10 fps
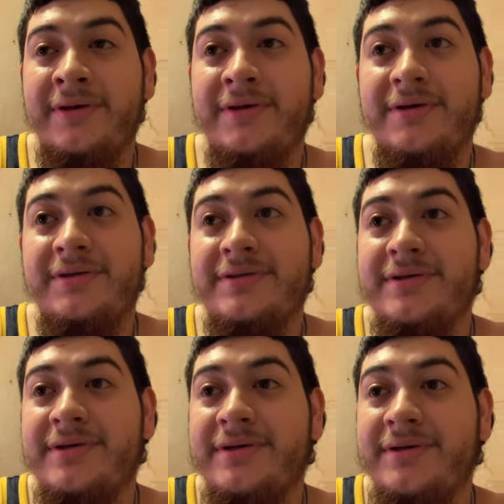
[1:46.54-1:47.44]
and
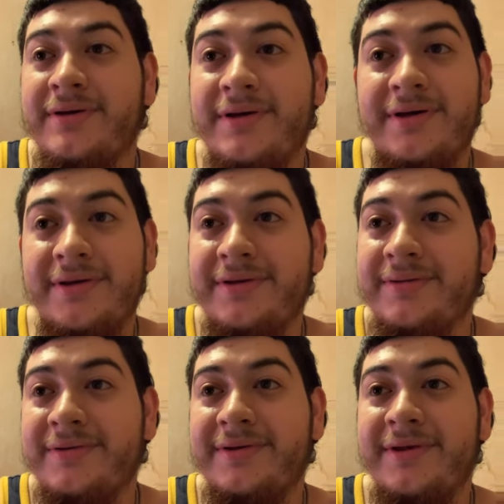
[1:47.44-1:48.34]
see
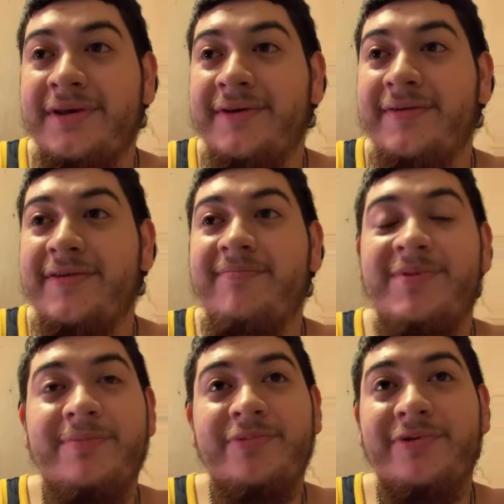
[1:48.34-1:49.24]
if
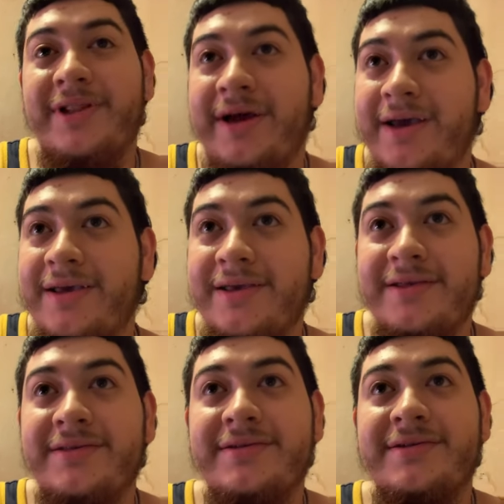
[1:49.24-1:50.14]
people like
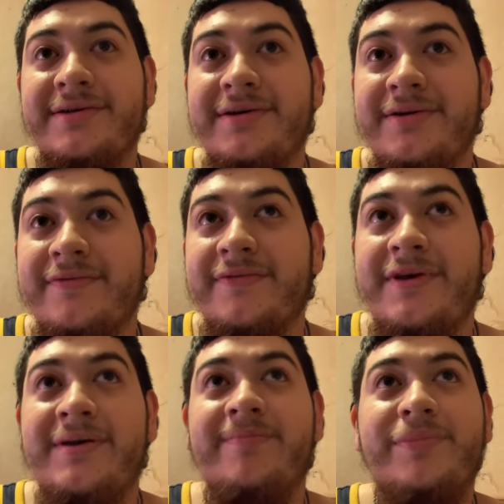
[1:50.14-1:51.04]
and stuff.
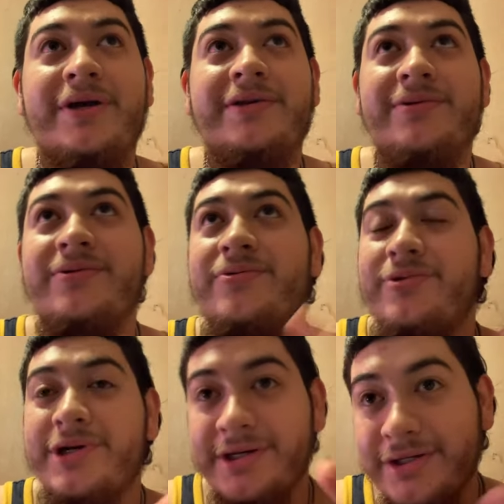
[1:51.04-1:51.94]
Probably do
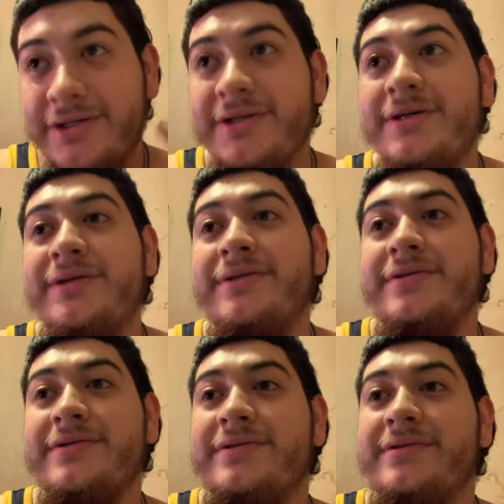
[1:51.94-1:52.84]

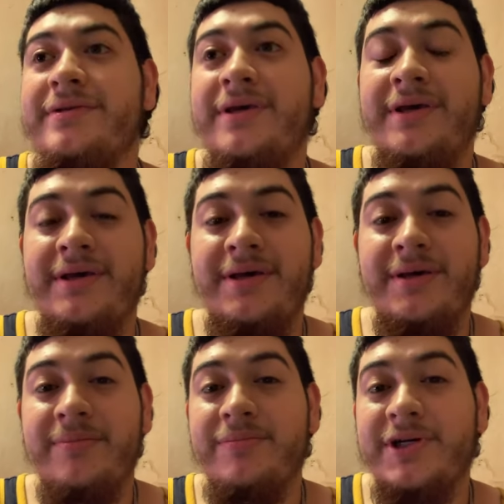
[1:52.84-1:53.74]
questions,
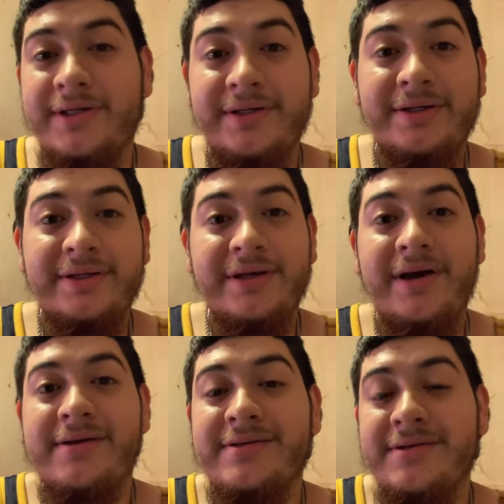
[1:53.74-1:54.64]
but
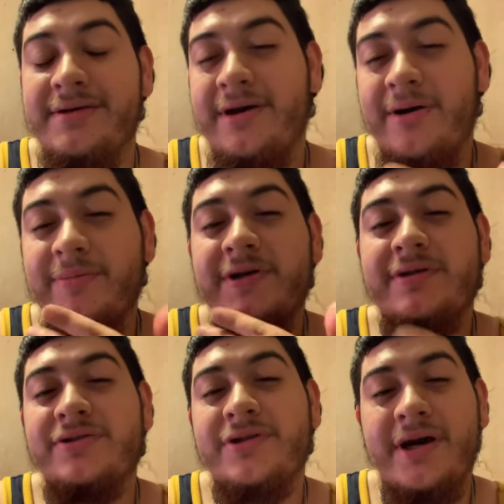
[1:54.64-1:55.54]
I'll see. I'ma
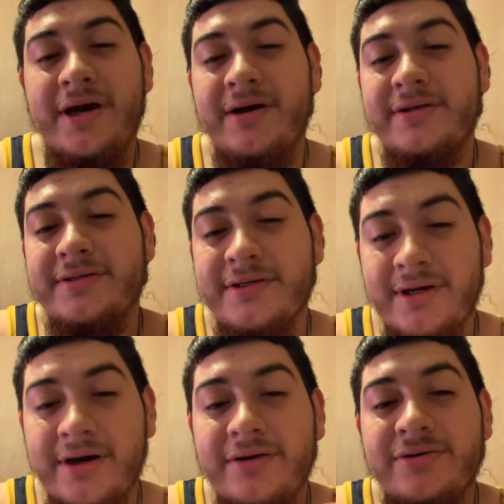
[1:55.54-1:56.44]
try how to see
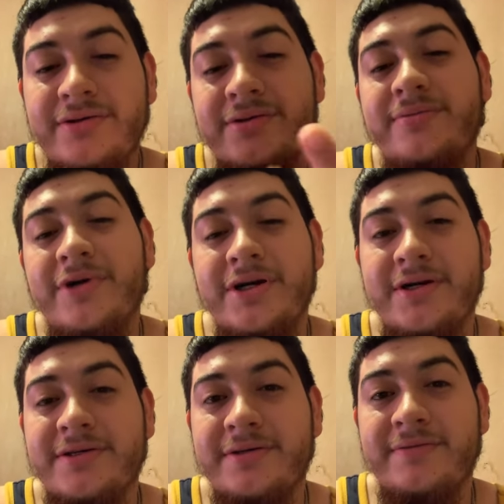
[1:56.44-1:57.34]
how YouTube
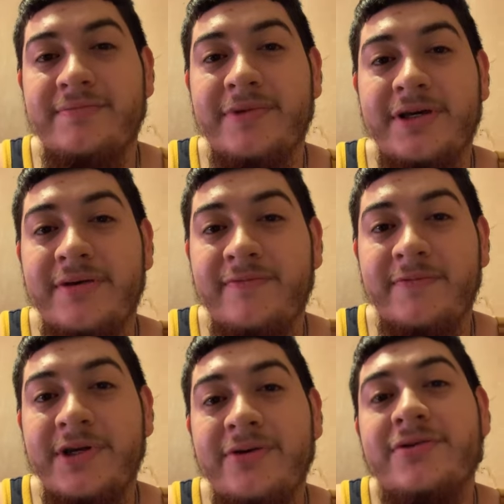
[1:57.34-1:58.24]
works, making
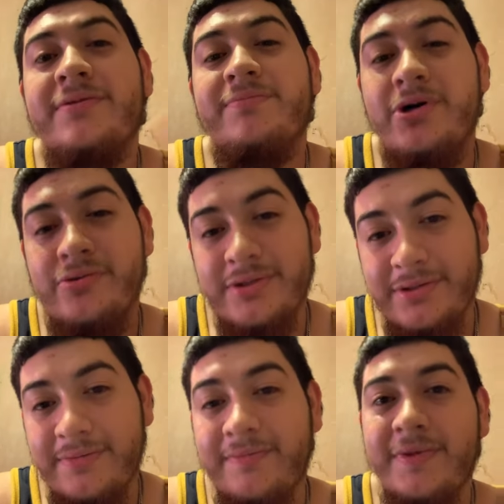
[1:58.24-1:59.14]
videos and post
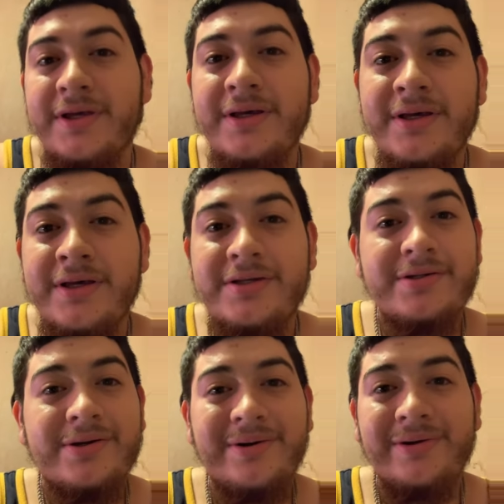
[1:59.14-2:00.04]
them.
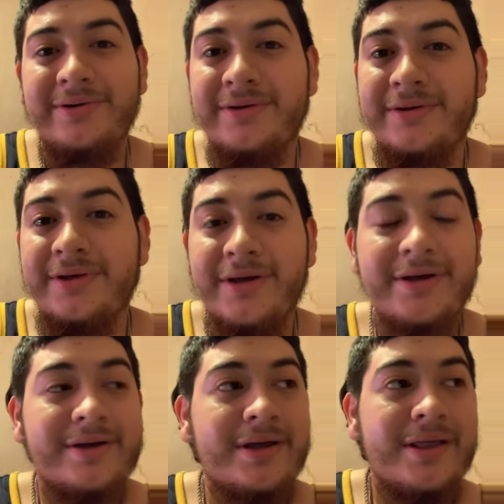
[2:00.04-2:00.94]
So
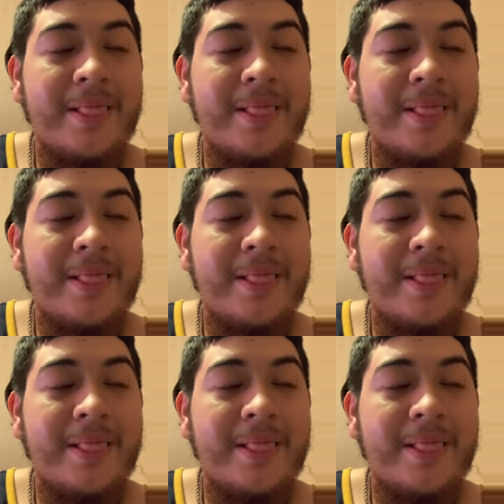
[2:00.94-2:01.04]
yeah.